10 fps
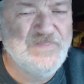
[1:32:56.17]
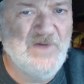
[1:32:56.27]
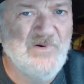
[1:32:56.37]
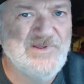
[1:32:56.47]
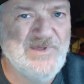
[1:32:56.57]

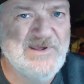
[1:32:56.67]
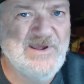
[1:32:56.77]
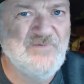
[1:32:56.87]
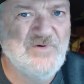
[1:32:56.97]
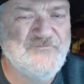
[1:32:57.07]
I want to thank
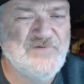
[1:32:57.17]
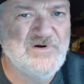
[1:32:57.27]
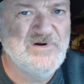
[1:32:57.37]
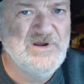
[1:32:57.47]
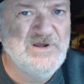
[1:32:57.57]
everyone
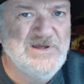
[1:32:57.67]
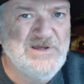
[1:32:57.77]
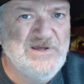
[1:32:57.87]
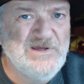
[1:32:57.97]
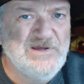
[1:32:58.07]
for
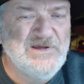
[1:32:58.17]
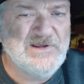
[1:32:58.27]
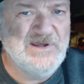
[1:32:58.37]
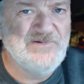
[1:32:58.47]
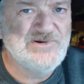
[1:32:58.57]

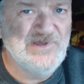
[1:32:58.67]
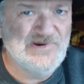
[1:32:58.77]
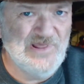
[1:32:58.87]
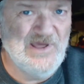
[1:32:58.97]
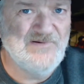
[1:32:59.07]
coming to
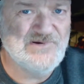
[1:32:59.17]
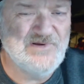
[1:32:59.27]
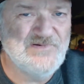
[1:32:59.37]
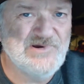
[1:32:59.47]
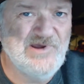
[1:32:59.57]
this live
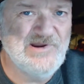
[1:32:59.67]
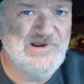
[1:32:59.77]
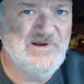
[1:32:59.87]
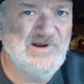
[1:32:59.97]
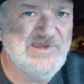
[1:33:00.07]
stream tonight
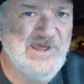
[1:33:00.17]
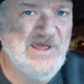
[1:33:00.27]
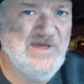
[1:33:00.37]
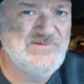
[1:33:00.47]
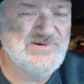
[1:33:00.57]
here at
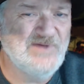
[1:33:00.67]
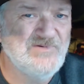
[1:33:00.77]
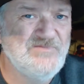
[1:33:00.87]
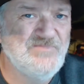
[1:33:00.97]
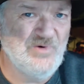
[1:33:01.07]

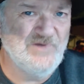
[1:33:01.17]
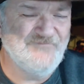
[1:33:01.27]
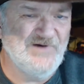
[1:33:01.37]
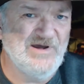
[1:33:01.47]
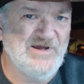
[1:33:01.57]

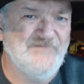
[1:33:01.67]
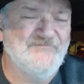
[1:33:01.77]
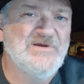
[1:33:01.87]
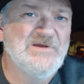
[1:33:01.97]
CAB7.5.